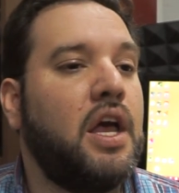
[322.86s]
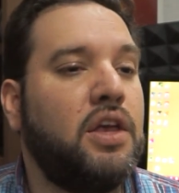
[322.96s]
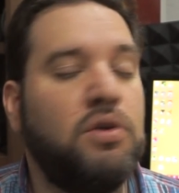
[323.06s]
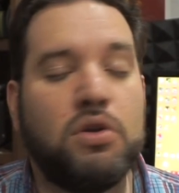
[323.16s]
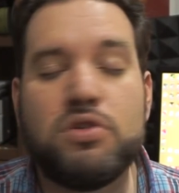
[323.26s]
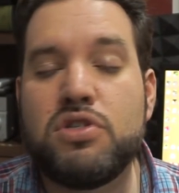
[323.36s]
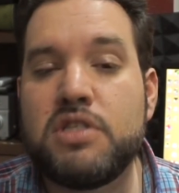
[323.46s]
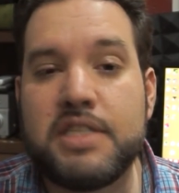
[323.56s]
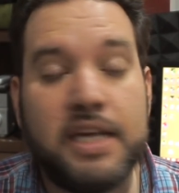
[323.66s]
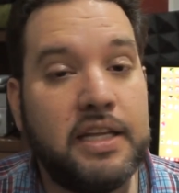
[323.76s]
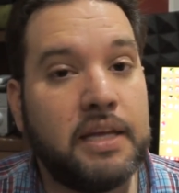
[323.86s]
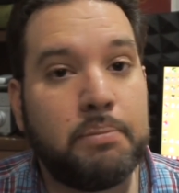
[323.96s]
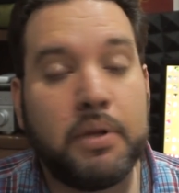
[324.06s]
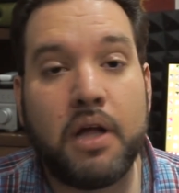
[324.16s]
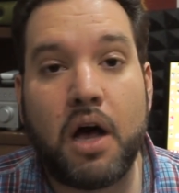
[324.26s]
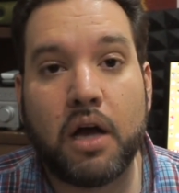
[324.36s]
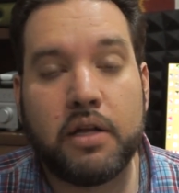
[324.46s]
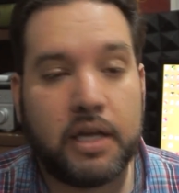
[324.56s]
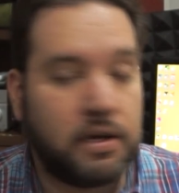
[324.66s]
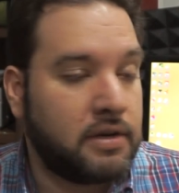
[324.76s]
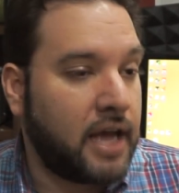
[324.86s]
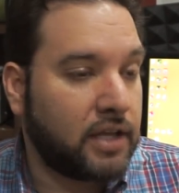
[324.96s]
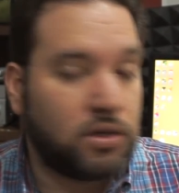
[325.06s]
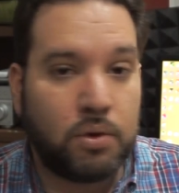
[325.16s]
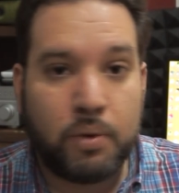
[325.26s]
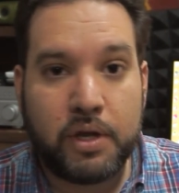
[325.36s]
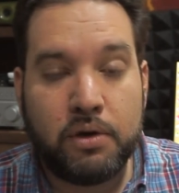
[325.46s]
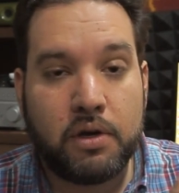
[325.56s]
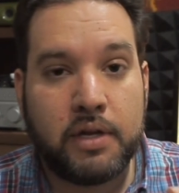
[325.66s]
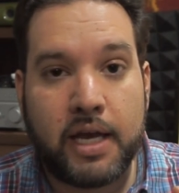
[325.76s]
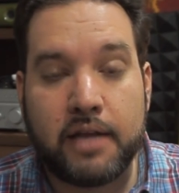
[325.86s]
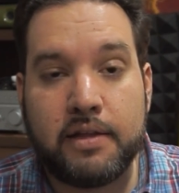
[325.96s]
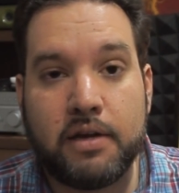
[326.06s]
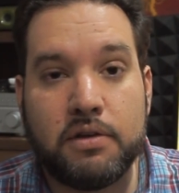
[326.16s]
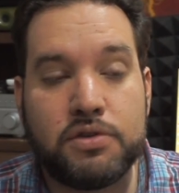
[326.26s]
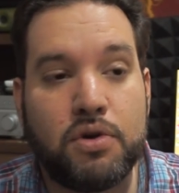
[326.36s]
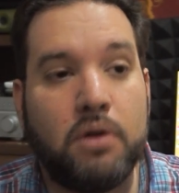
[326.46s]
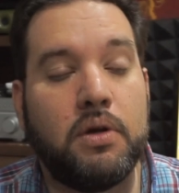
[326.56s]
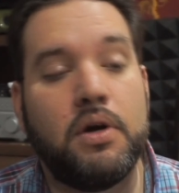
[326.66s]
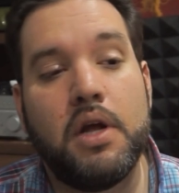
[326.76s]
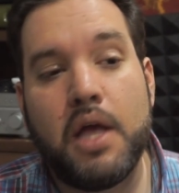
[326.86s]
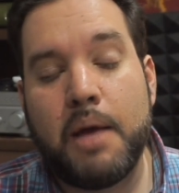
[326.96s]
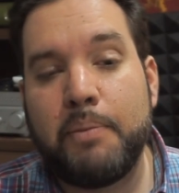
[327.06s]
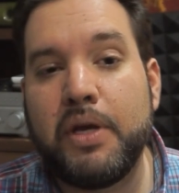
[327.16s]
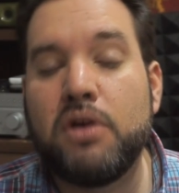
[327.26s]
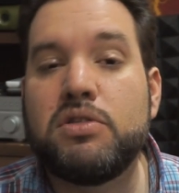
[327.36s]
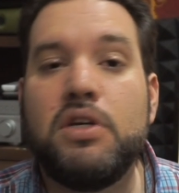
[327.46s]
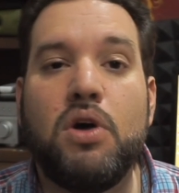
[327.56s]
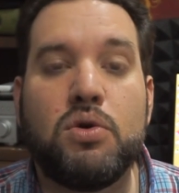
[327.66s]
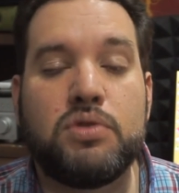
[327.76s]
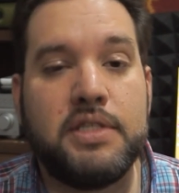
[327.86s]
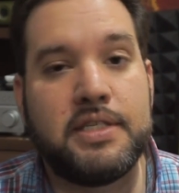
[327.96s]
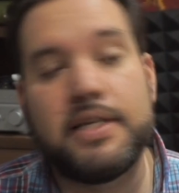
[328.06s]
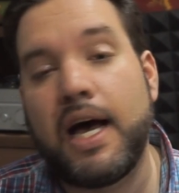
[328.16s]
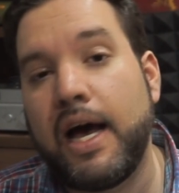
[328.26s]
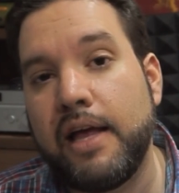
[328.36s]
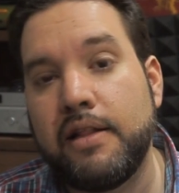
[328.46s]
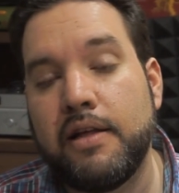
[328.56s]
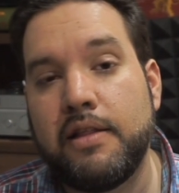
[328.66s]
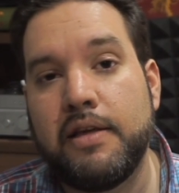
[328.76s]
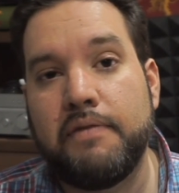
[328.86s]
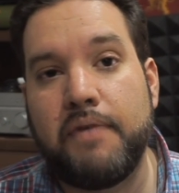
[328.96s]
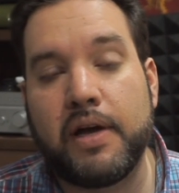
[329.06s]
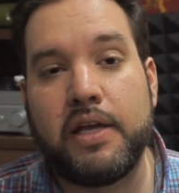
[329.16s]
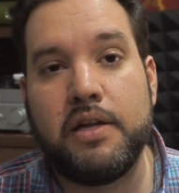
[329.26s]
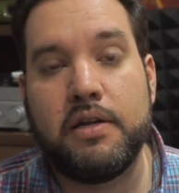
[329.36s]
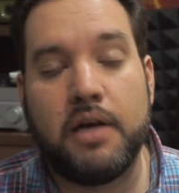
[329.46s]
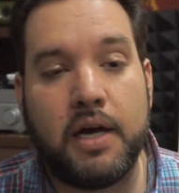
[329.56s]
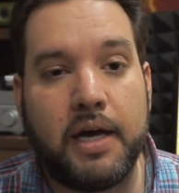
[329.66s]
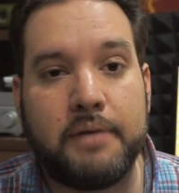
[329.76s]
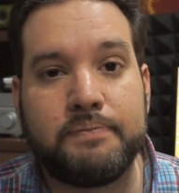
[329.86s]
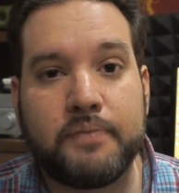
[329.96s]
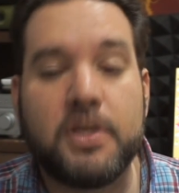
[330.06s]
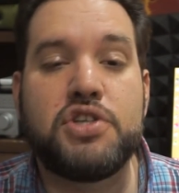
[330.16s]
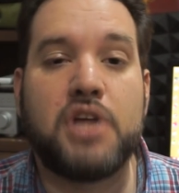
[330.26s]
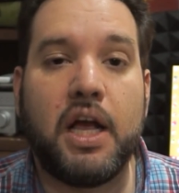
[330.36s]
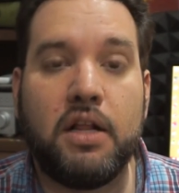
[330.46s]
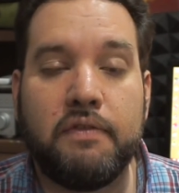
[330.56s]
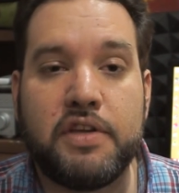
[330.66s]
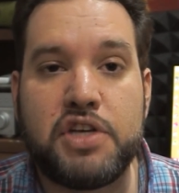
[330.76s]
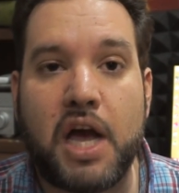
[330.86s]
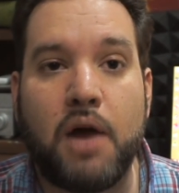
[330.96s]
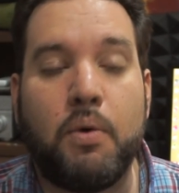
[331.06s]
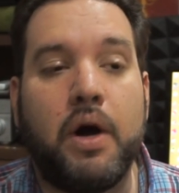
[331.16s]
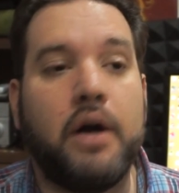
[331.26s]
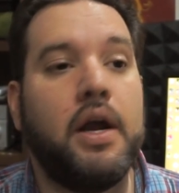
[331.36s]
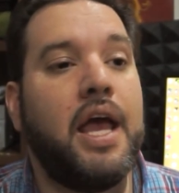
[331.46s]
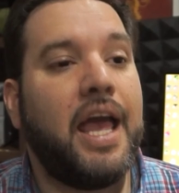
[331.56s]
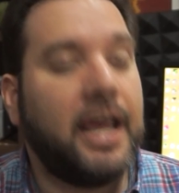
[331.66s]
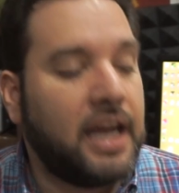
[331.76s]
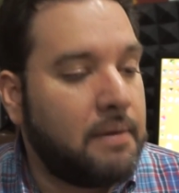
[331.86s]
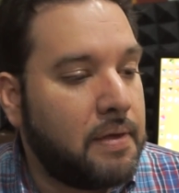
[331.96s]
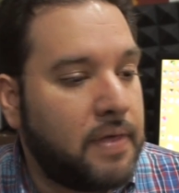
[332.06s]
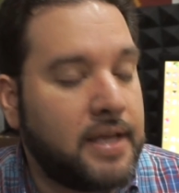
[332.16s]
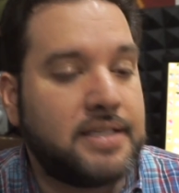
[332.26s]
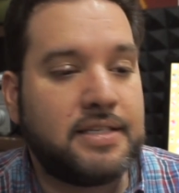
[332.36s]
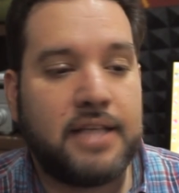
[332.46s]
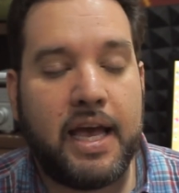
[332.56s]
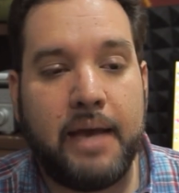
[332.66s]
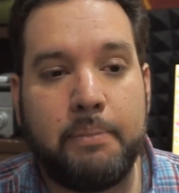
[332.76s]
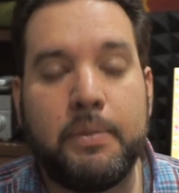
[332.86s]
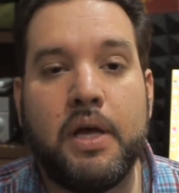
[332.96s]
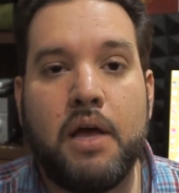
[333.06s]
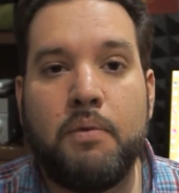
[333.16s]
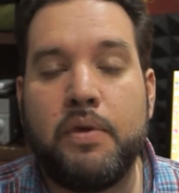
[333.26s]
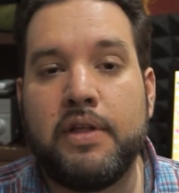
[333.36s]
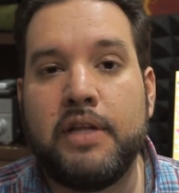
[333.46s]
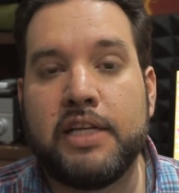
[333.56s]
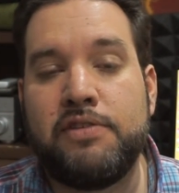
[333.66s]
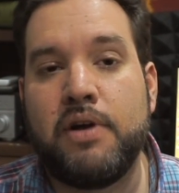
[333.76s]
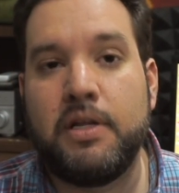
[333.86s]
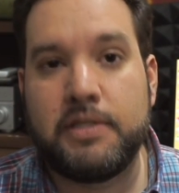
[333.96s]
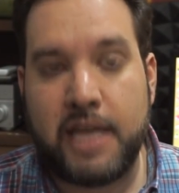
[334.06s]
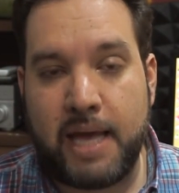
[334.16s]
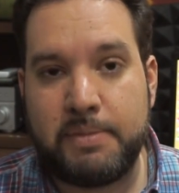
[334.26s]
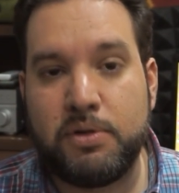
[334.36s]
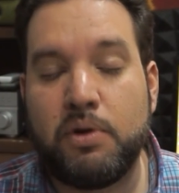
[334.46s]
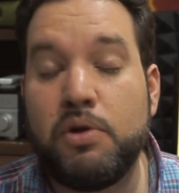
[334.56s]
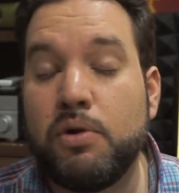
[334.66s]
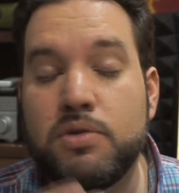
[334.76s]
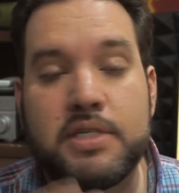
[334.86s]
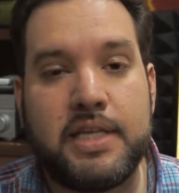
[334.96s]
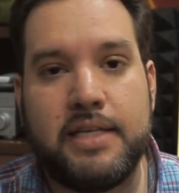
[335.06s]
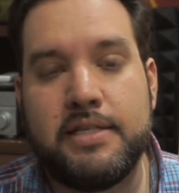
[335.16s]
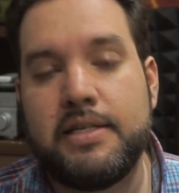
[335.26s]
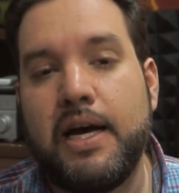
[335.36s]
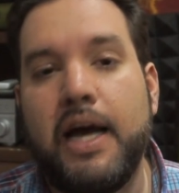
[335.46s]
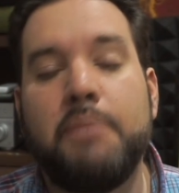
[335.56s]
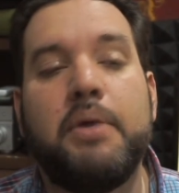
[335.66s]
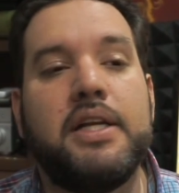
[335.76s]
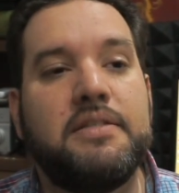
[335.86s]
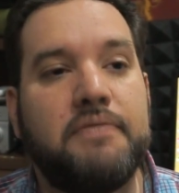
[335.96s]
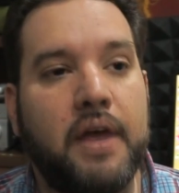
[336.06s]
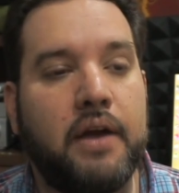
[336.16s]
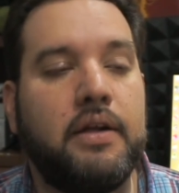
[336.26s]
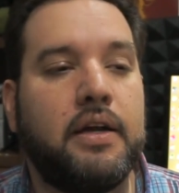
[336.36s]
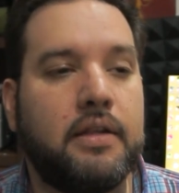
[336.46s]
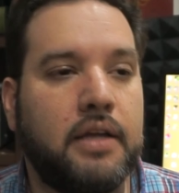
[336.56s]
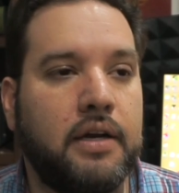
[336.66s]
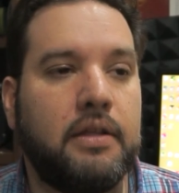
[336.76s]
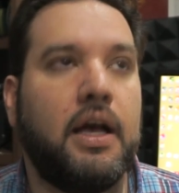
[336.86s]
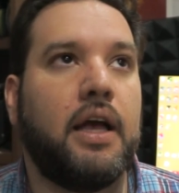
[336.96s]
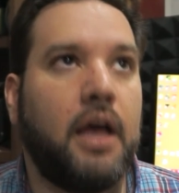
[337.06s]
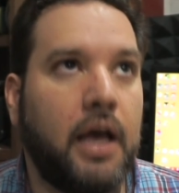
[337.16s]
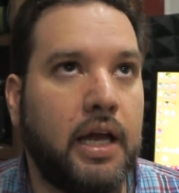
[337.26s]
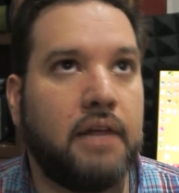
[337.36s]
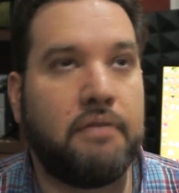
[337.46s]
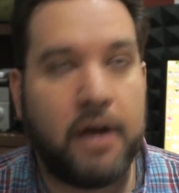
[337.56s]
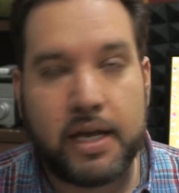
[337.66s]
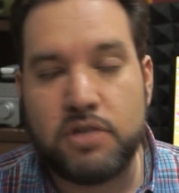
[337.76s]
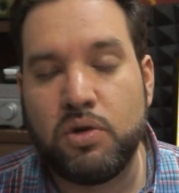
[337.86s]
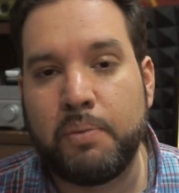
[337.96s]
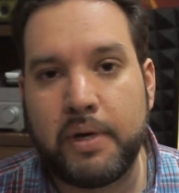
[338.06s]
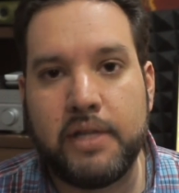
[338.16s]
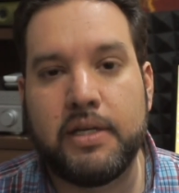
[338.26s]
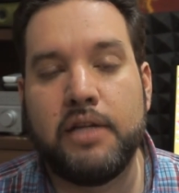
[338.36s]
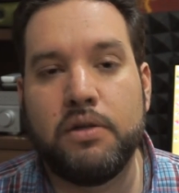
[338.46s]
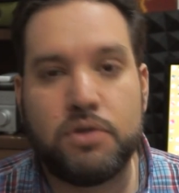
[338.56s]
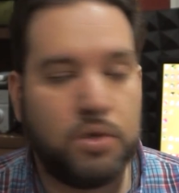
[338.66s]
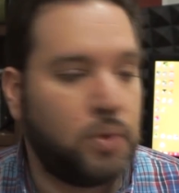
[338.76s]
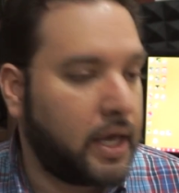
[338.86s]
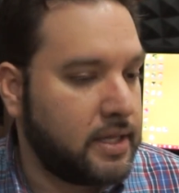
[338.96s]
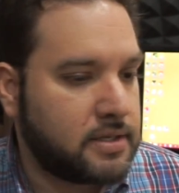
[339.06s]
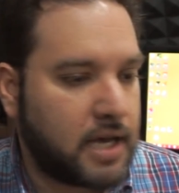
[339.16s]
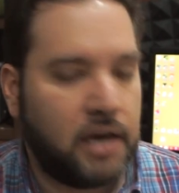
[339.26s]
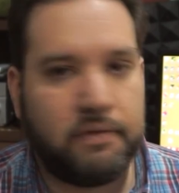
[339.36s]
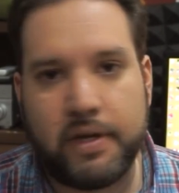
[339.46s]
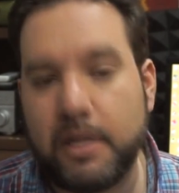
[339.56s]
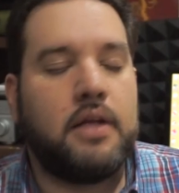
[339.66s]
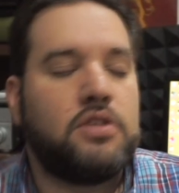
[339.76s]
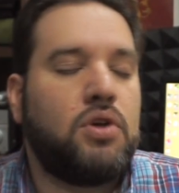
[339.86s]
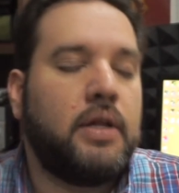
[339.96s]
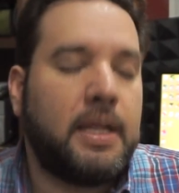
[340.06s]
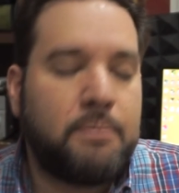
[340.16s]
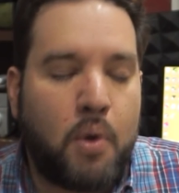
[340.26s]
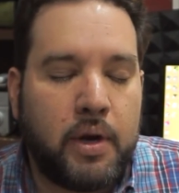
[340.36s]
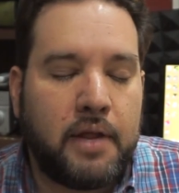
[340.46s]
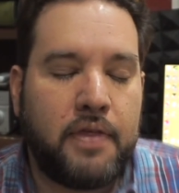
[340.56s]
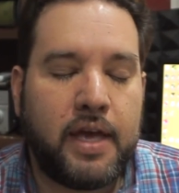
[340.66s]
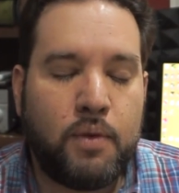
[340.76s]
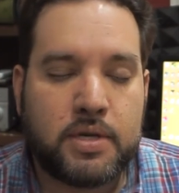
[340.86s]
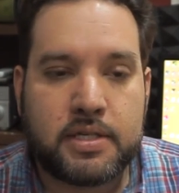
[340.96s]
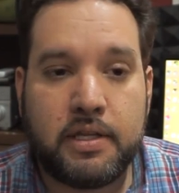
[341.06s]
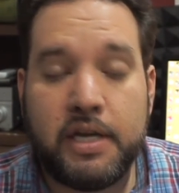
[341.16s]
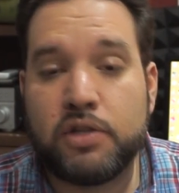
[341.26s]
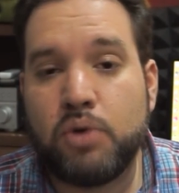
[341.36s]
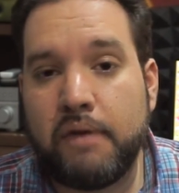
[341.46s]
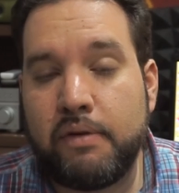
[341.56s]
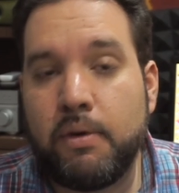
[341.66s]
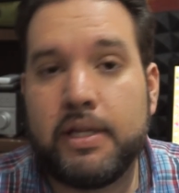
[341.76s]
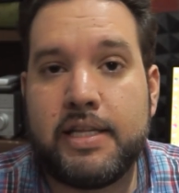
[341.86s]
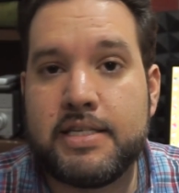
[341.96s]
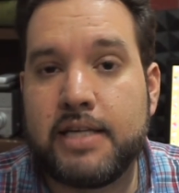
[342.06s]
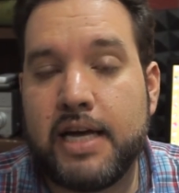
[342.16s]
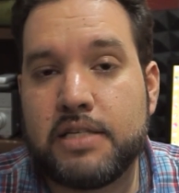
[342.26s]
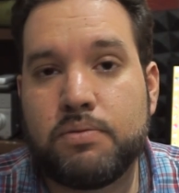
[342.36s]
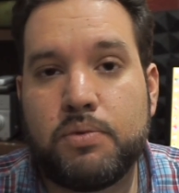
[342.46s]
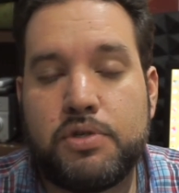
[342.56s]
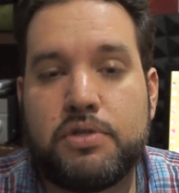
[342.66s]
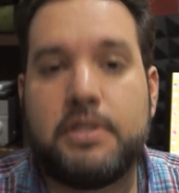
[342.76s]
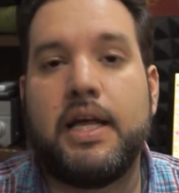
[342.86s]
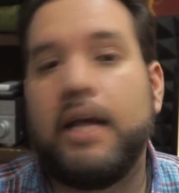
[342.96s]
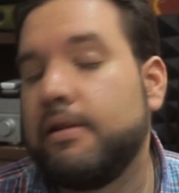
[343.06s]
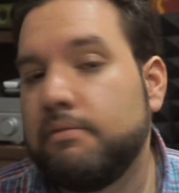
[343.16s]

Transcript: You don't see the plug, the connector where you connect the controller, because it goes inside the fucking shell of the Jaguar, and everything's taped with electrical tape so that you don't see inside, but it's very clearly, again, a fucking Super Nintendo 2 inside of it. So at that point, I think it was clear to everyone that these guys were just not,